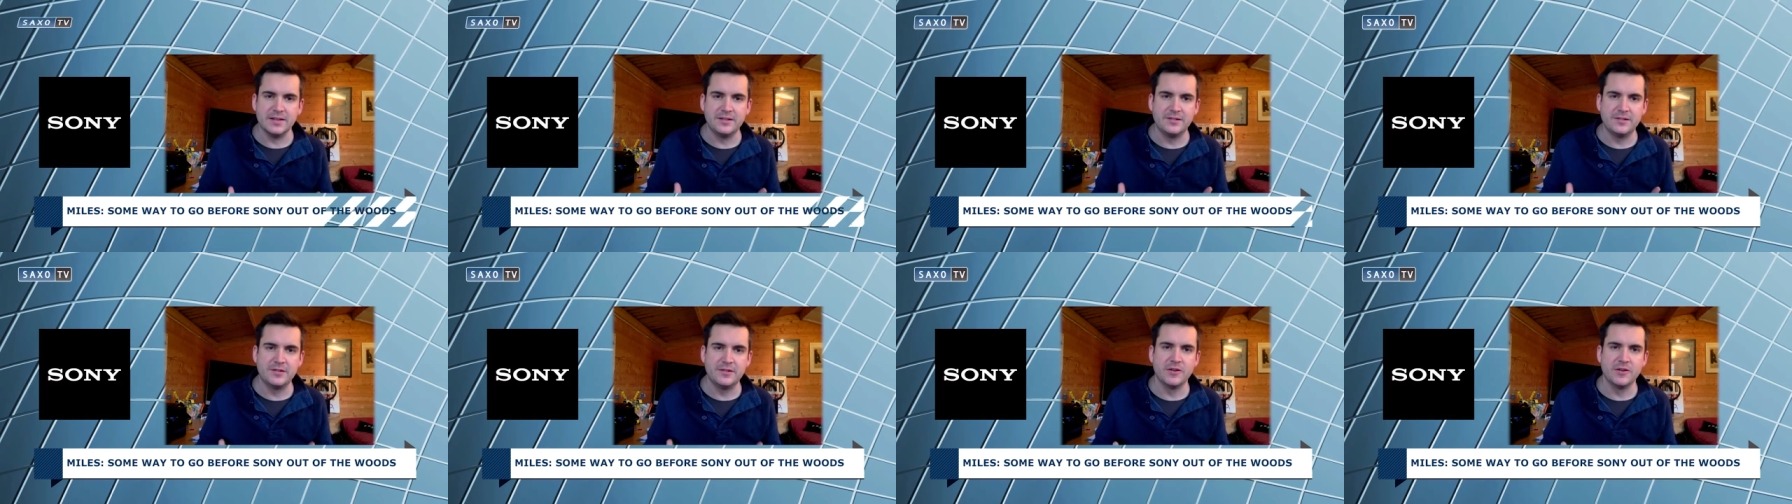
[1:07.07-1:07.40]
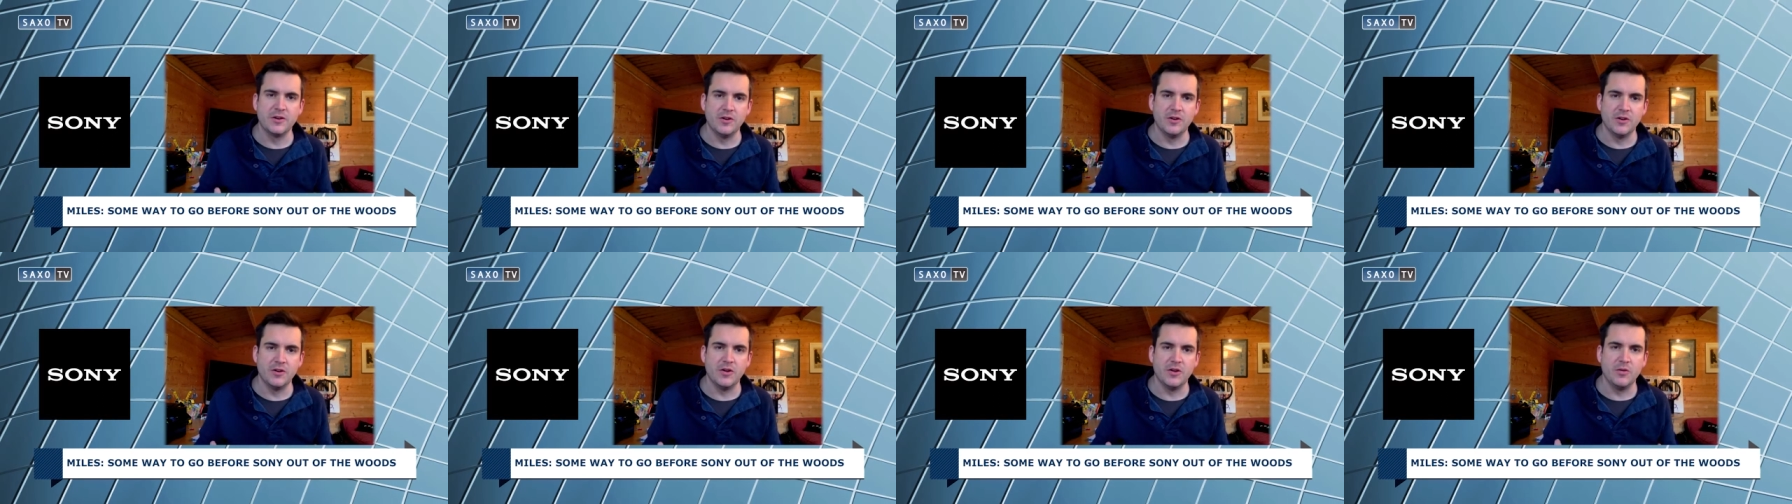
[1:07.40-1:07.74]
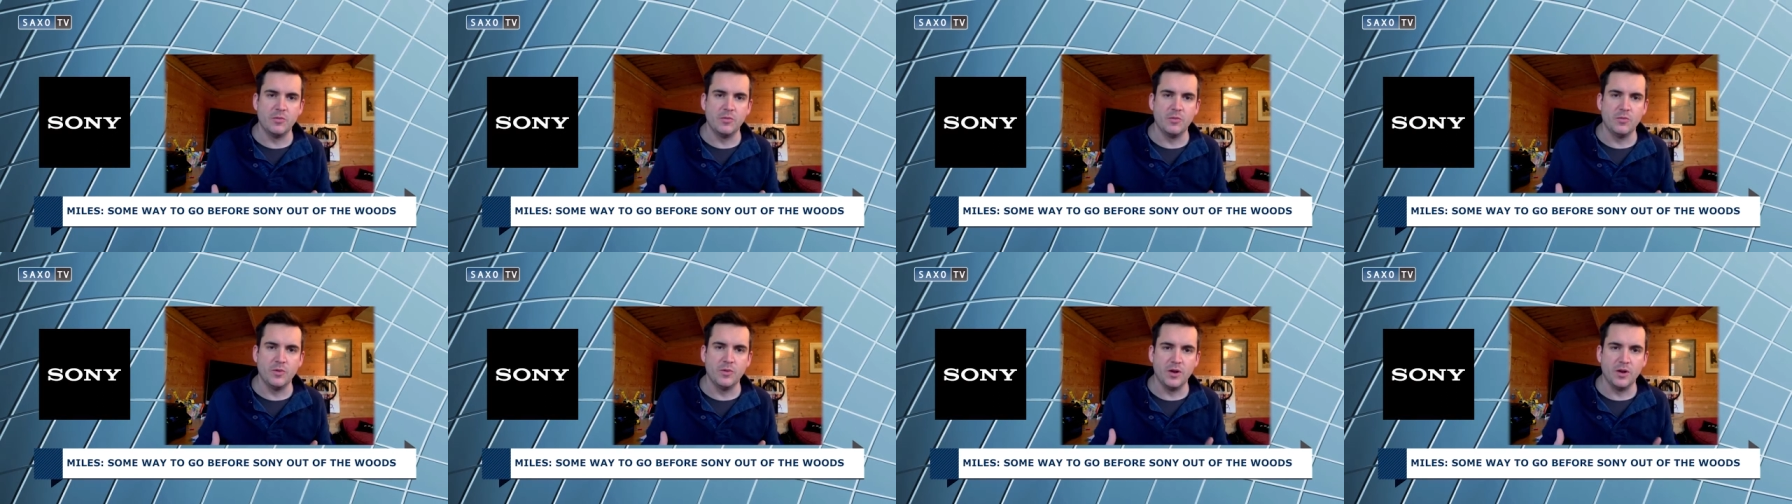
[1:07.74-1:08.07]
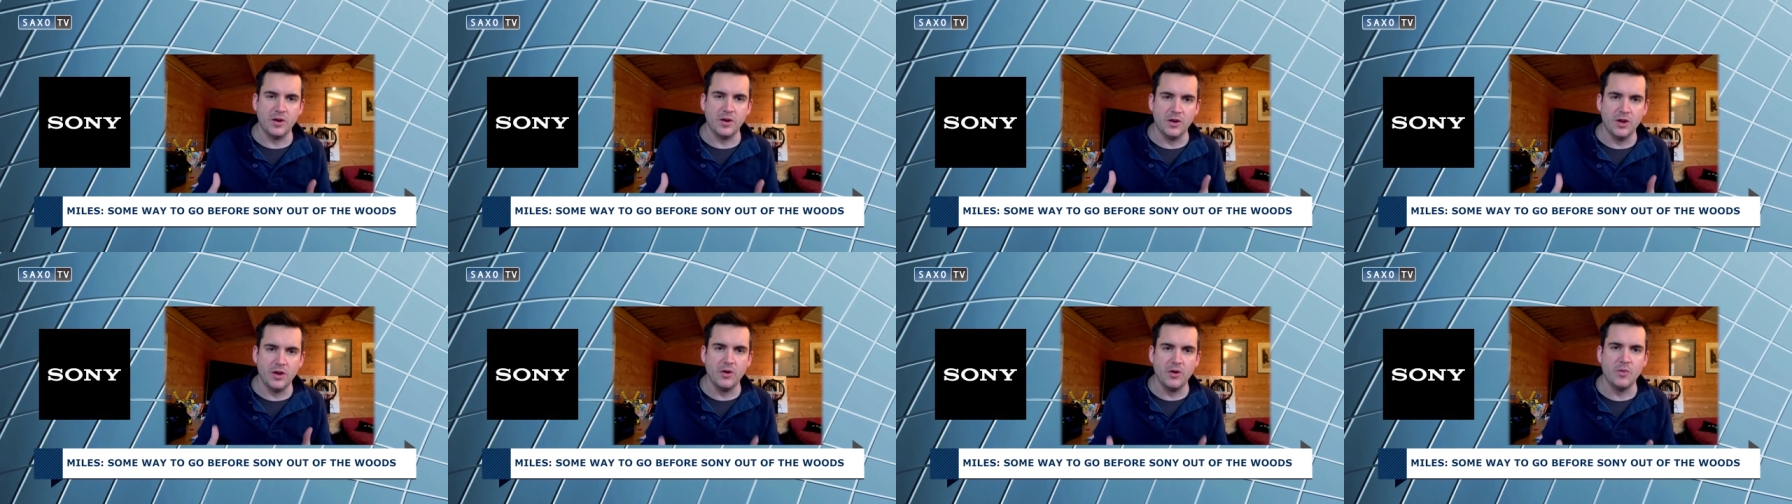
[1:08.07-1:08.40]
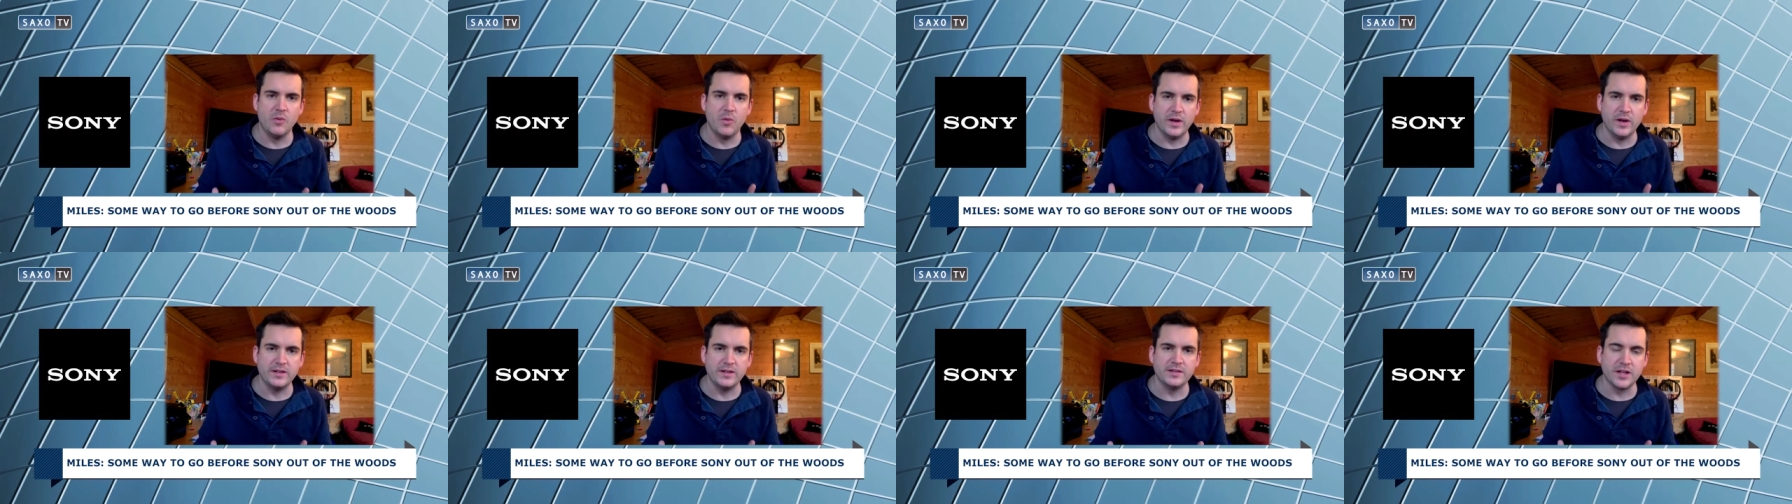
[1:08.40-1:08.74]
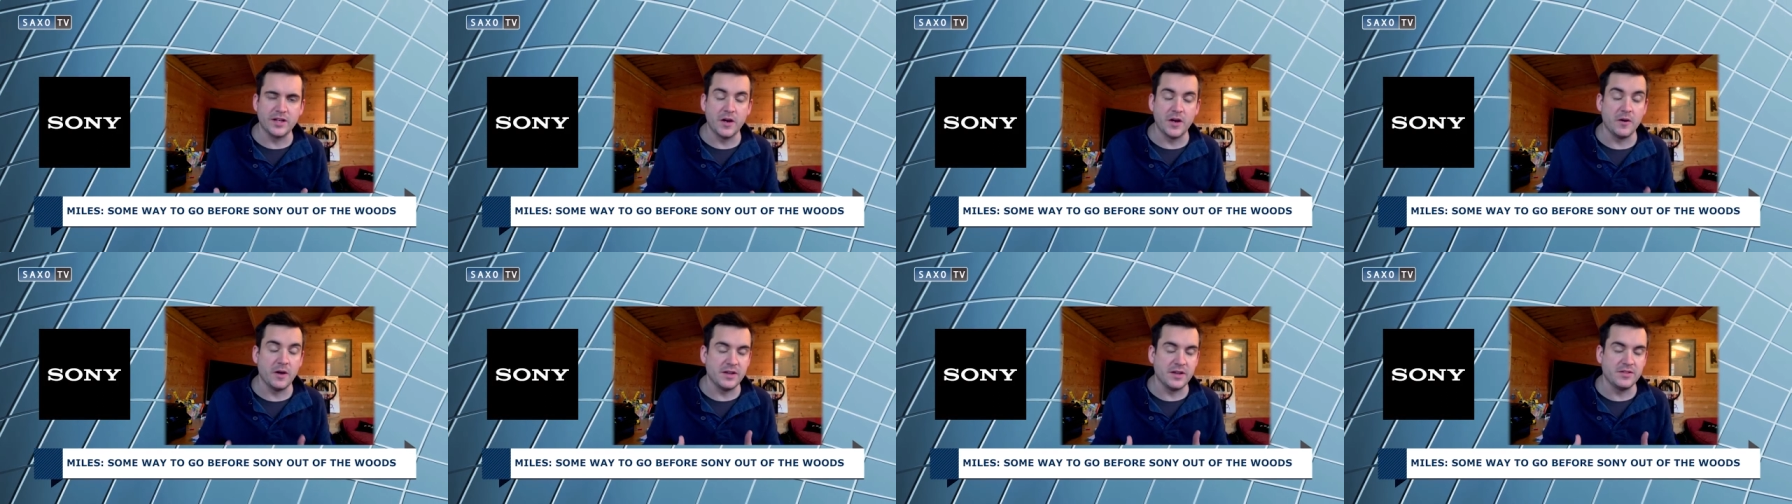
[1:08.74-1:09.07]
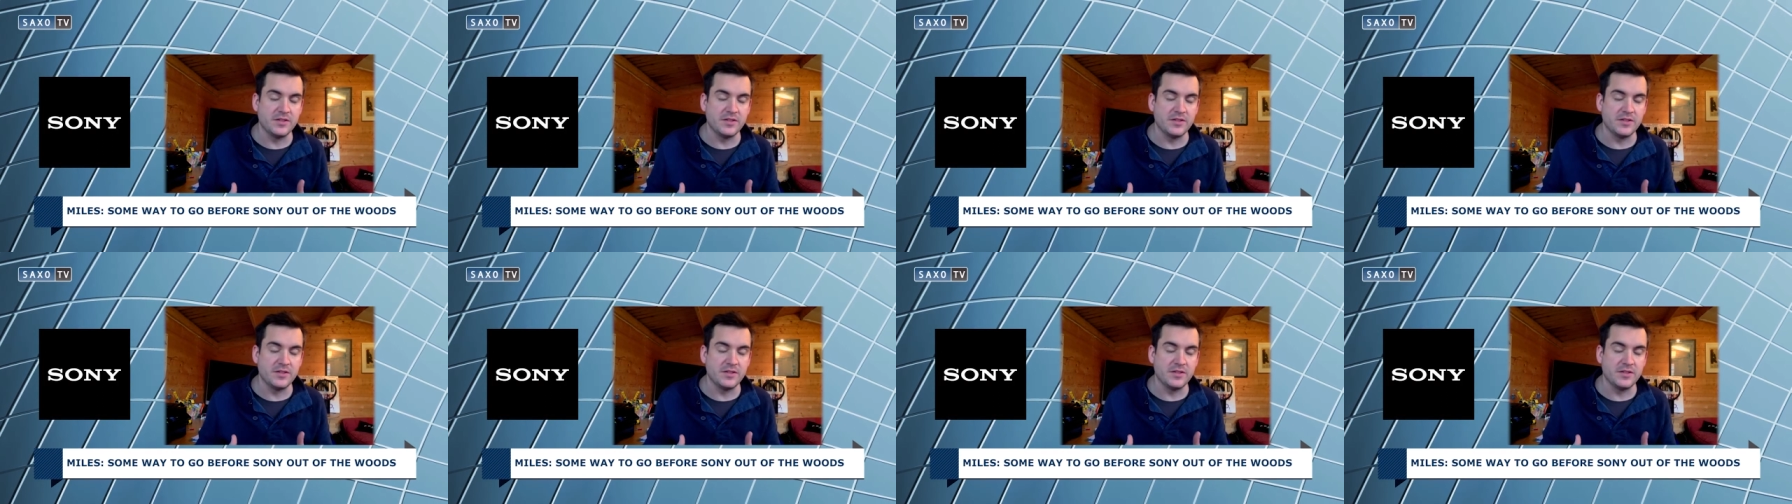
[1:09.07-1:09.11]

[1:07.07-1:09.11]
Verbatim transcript: There's still a lot, a long way to go.